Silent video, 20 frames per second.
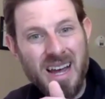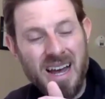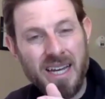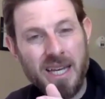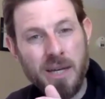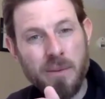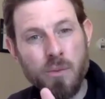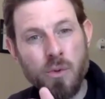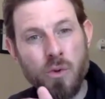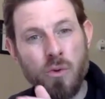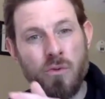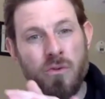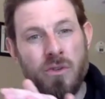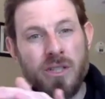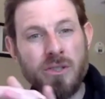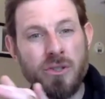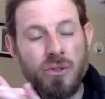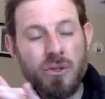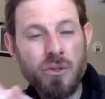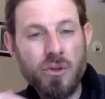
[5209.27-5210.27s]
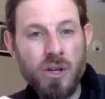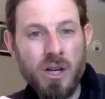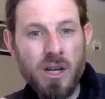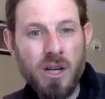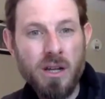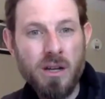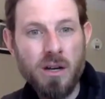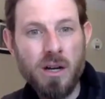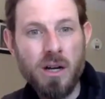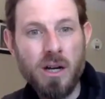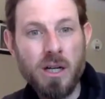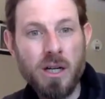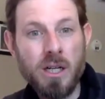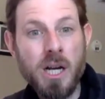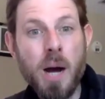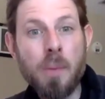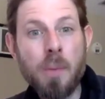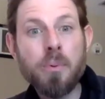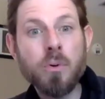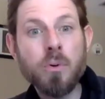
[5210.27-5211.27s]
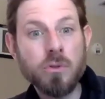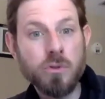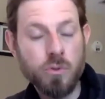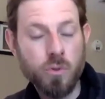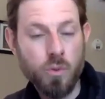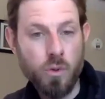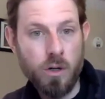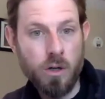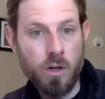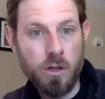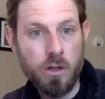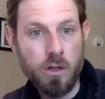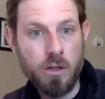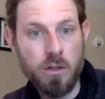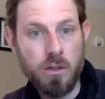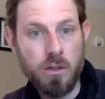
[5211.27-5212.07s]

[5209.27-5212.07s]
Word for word: I can move into uh, couples work,